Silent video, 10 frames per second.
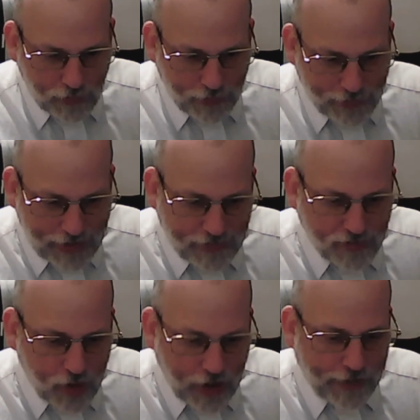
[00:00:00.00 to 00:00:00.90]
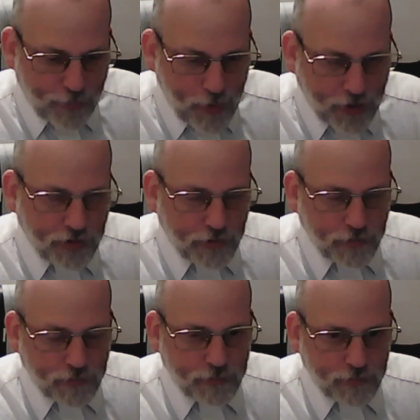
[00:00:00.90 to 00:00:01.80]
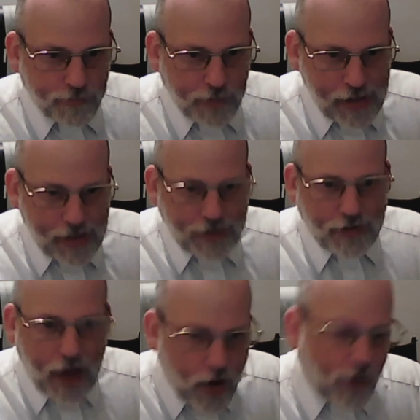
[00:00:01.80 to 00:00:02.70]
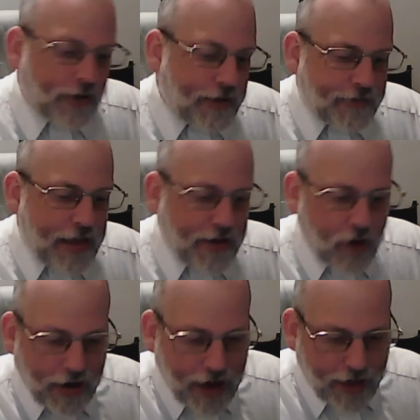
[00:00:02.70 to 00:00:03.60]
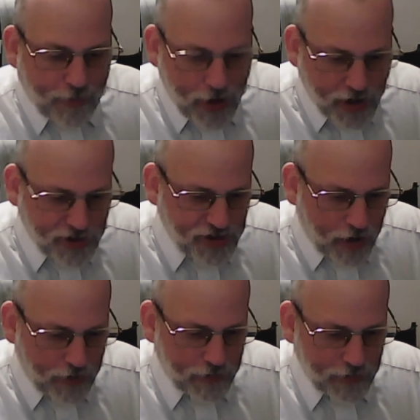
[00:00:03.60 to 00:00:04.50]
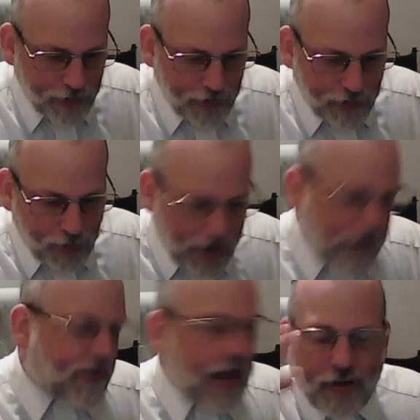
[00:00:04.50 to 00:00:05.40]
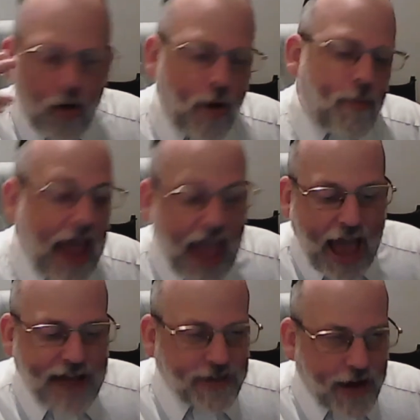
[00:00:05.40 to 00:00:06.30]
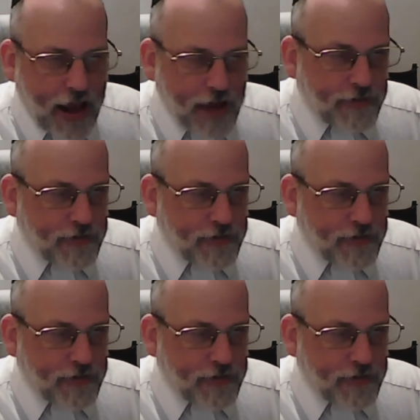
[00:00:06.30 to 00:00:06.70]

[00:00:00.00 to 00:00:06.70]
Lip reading: that takes God out of the picture. Not only does it take God out of the picture, but if I do it by accident,